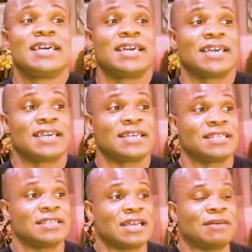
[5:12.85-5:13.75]

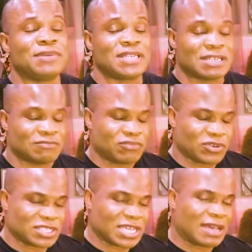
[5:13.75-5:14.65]
And I mean,
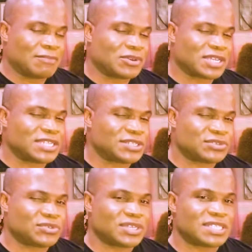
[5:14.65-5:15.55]
for the comic book
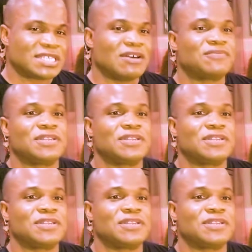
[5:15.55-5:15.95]
industry itself,